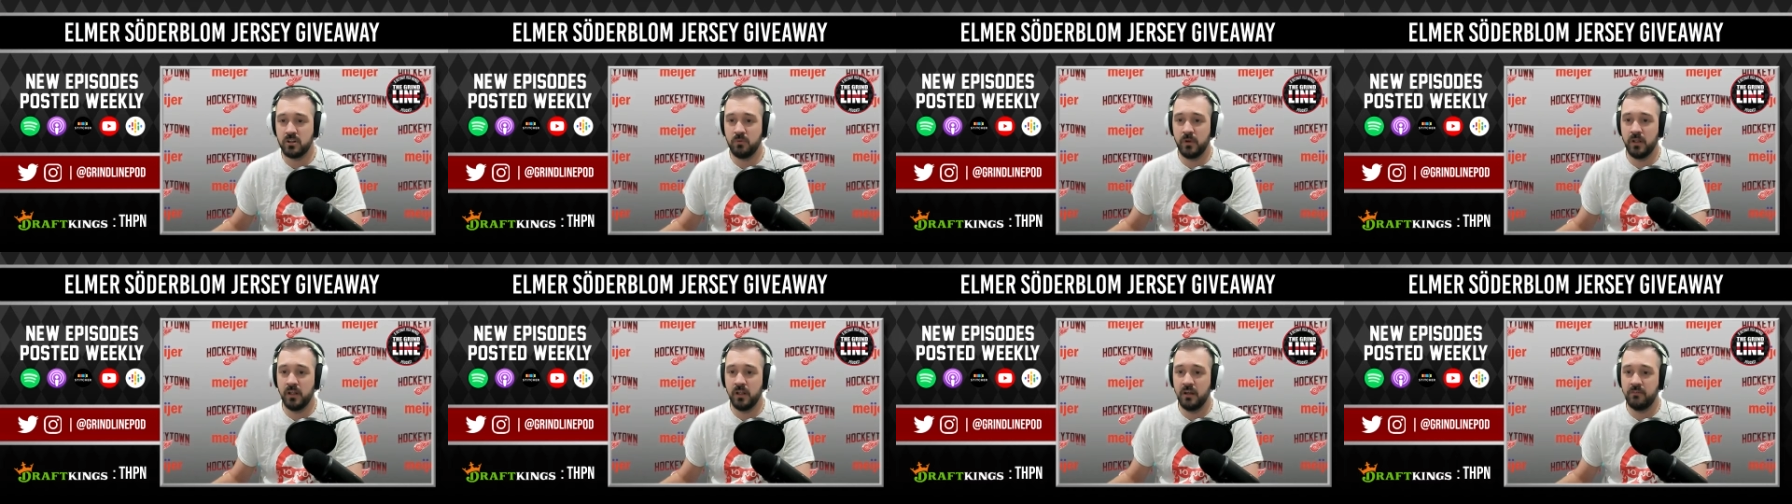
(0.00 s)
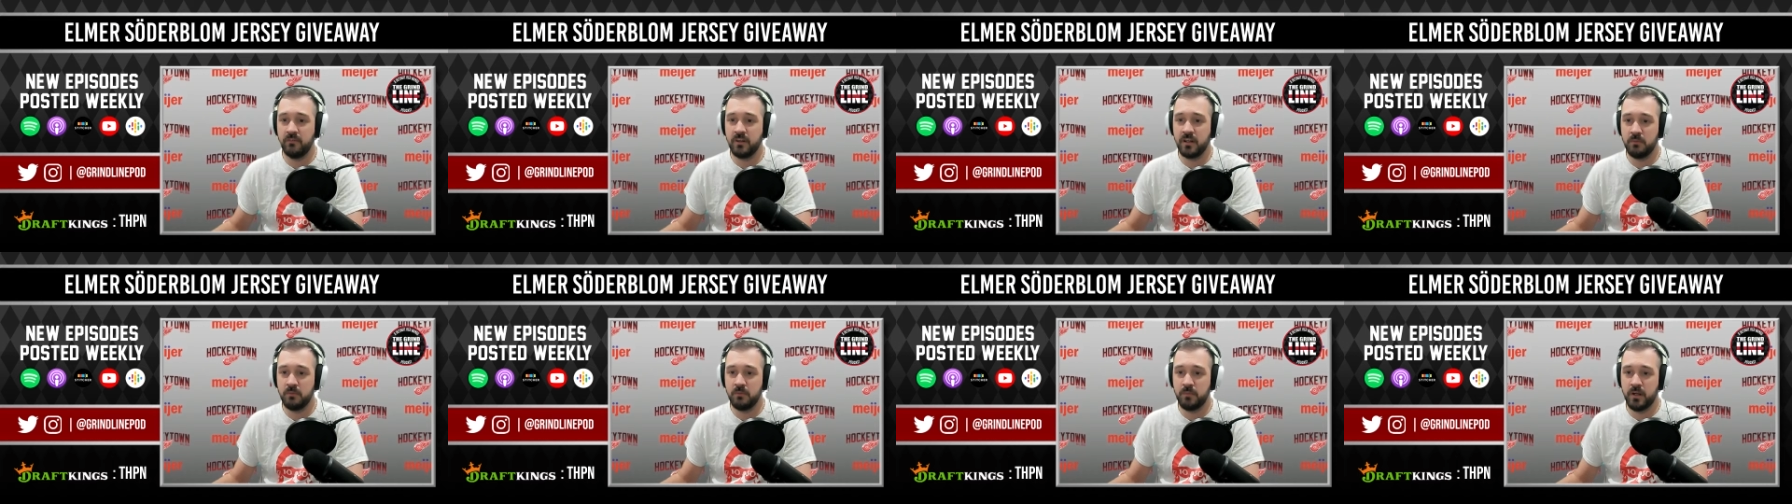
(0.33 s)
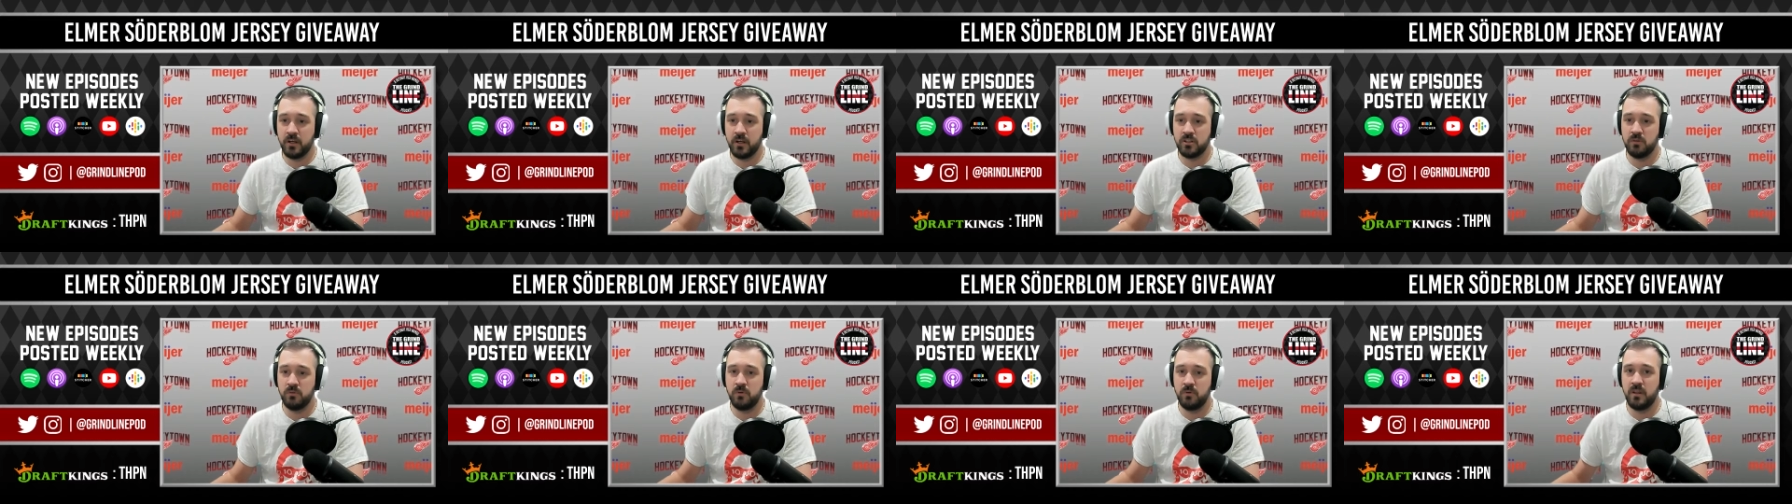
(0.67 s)
We'd love to get a
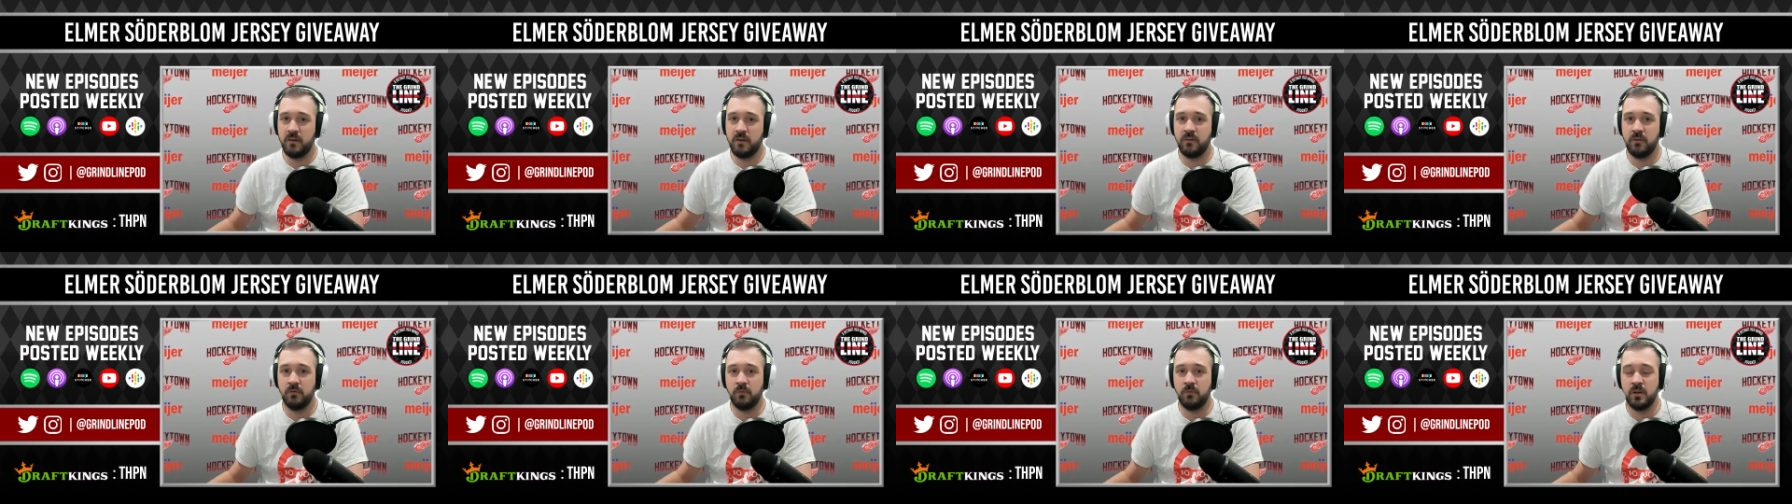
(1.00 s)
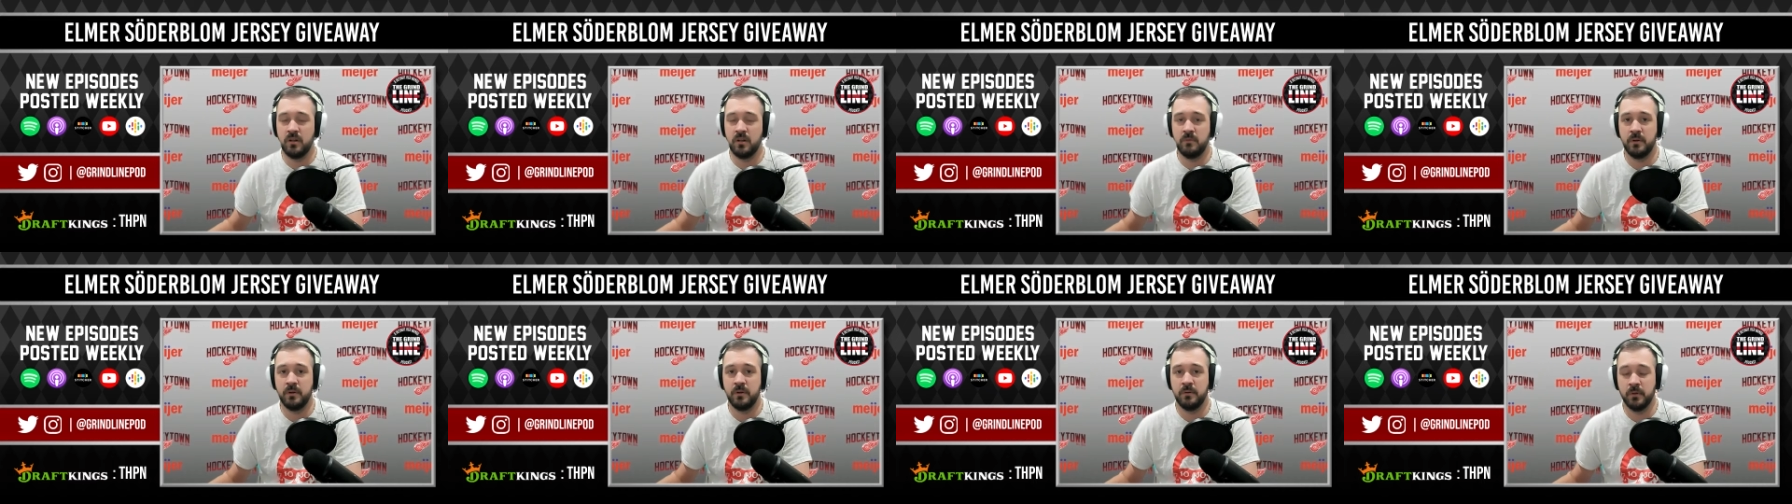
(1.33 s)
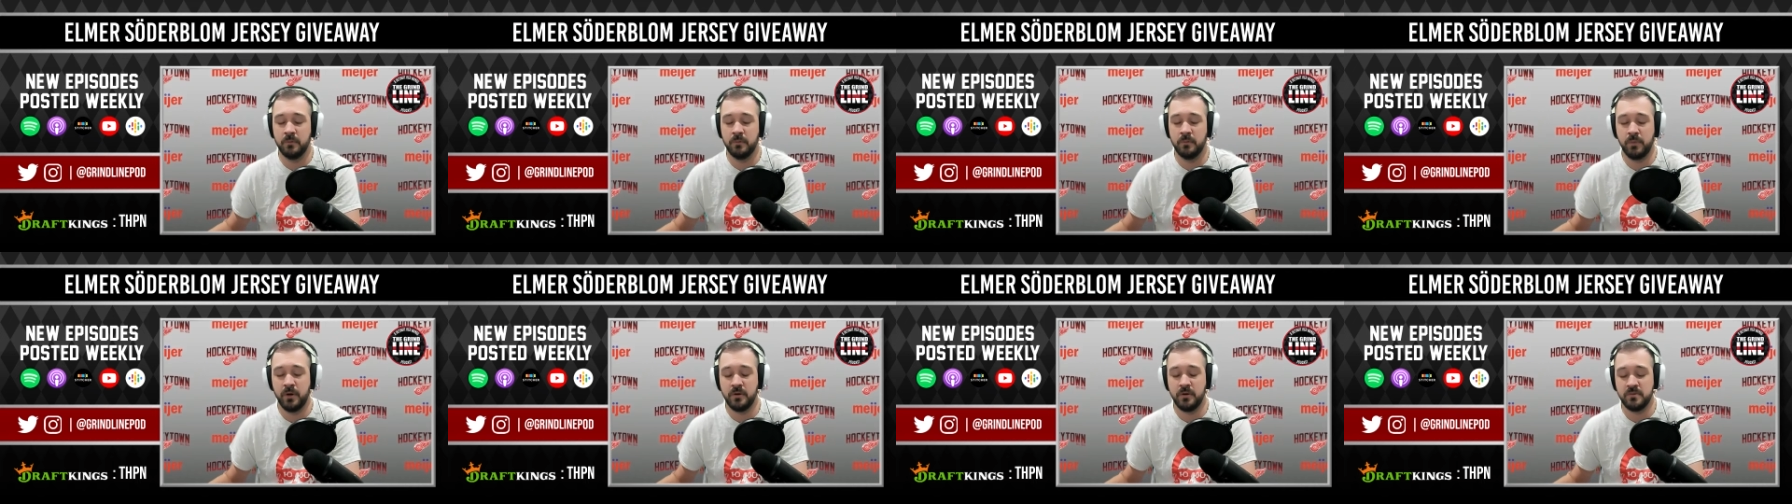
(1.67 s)
picture with everyone to be able
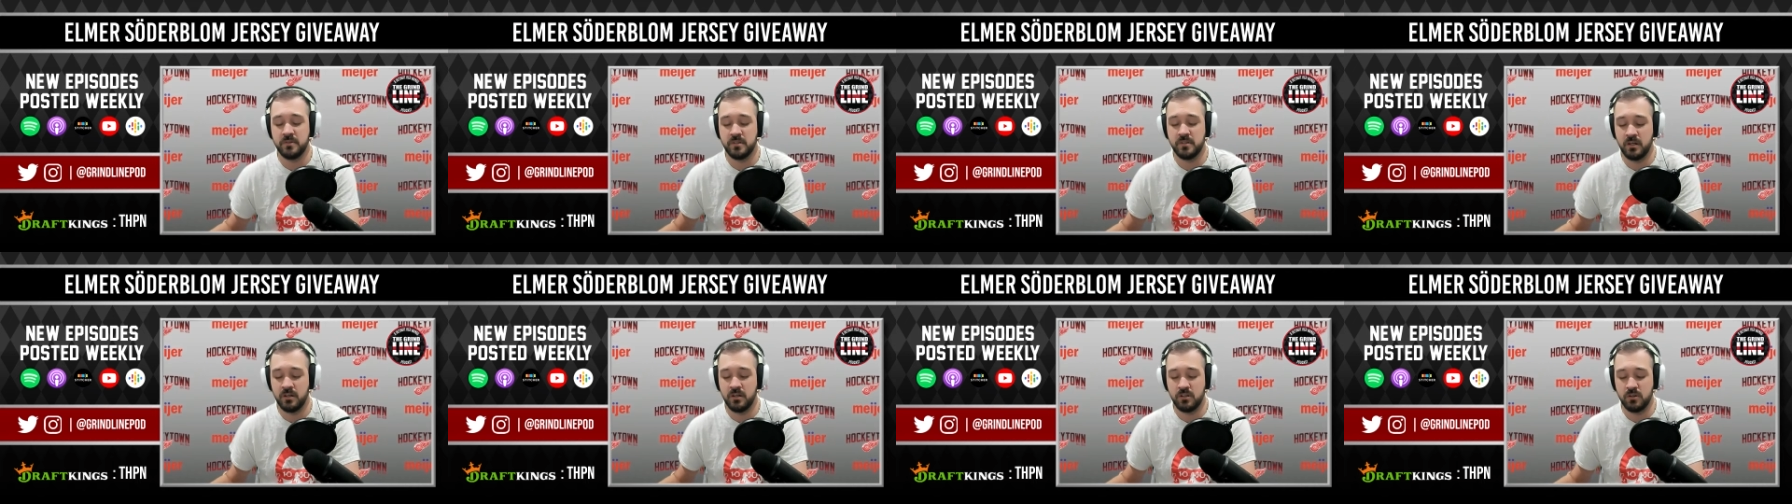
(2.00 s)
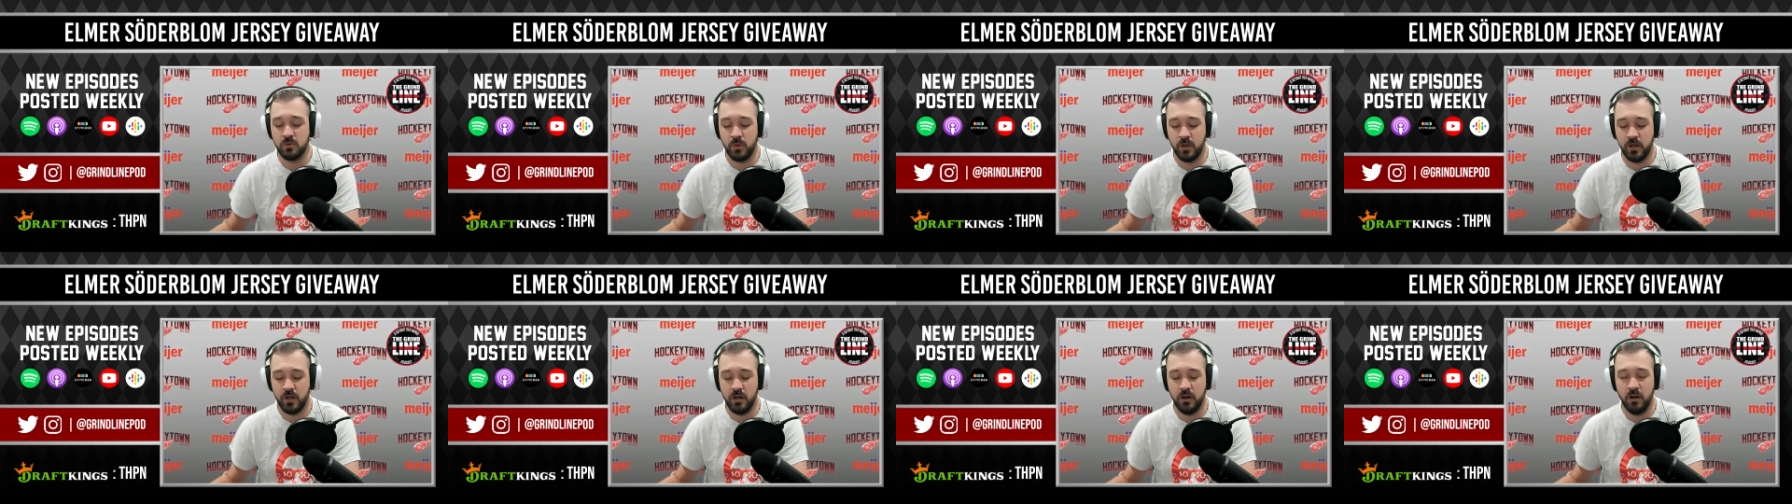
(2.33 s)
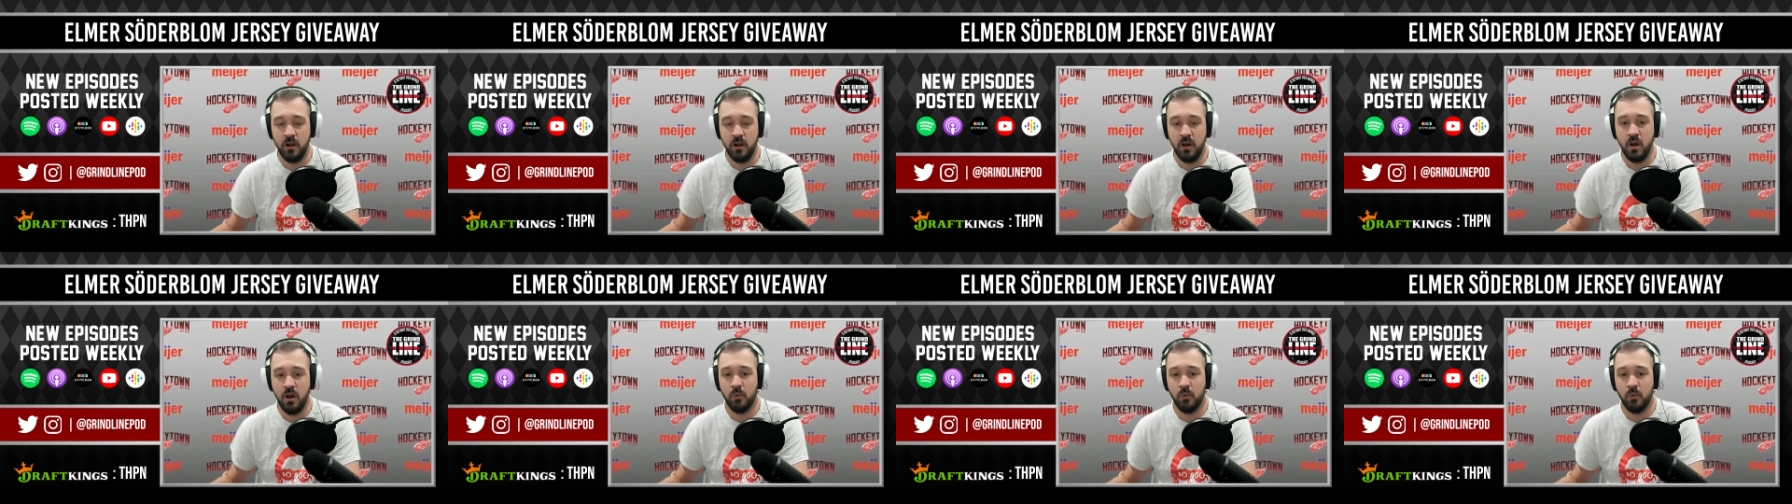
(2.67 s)
to post on Twitter.